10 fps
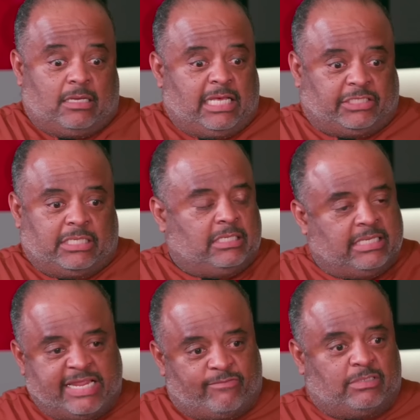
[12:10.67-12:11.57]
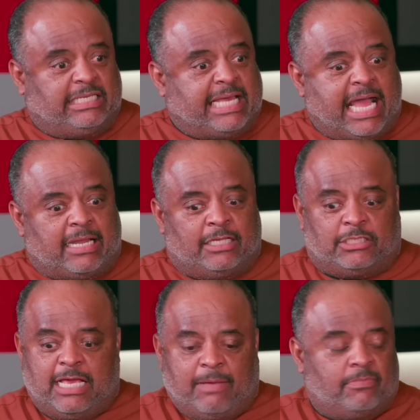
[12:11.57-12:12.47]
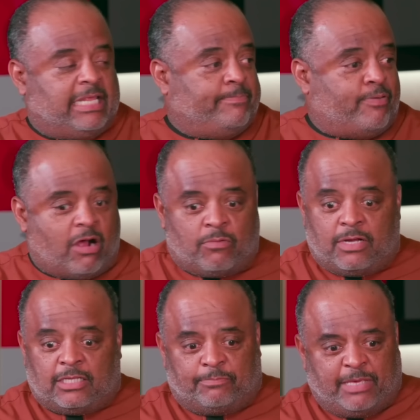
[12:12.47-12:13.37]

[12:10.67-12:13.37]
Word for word: listen, never went to college, but they partnered with other